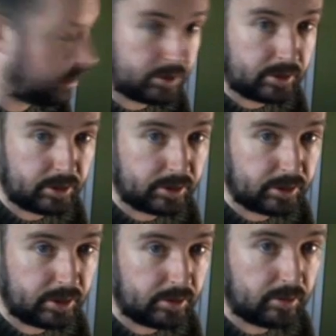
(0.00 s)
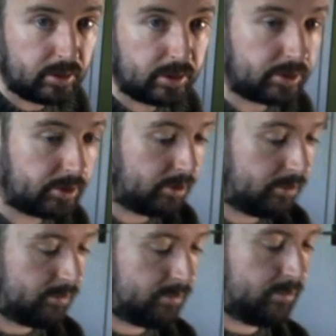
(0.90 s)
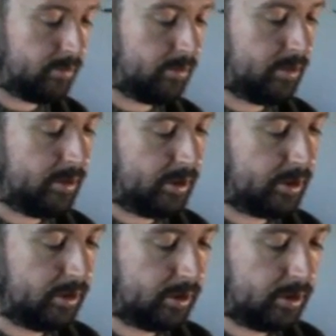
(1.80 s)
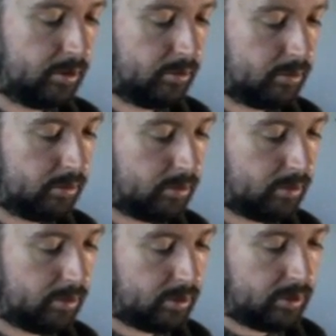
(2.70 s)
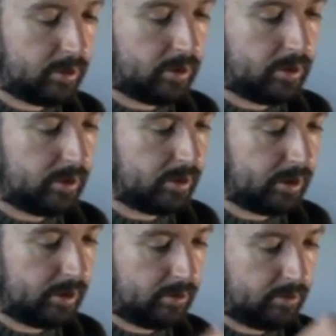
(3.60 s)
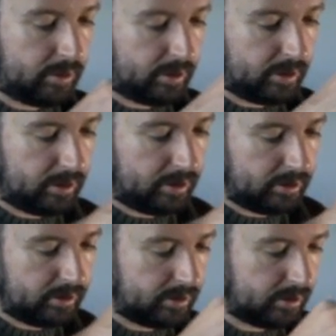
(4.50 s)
just tied on like so. And that's going to go down and